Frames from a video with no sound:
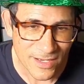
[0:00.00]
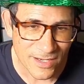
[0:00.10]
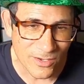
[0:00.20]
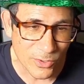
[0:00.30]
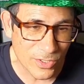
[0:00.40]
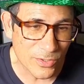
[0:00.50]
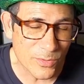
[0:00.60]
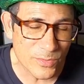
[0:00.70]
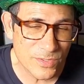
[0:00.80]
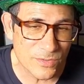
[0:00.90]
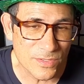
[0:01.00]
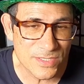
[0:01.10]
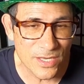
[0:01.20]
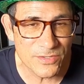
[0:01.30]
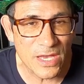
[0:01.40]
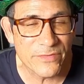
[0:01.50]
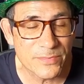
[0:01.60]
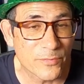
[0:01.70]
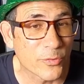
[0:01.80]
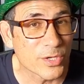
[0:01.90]
uh, or go to the sales office
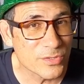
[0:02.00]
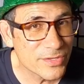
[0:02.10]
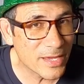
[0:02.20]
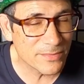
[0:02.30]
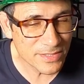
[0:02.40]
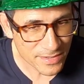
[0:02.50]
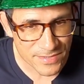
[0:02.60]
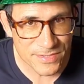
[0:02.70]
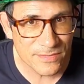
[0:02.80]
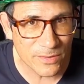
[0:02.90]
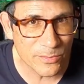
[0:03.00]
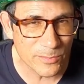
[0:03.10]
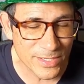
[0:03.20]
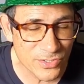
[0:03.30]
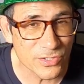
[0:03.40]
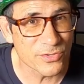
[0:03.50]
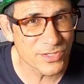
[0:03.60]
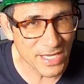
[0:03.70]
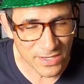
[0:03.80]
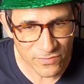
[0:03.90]
before you do that because I want to make sure you're
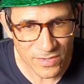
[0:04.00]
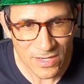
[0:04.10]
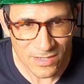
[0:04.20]
safe.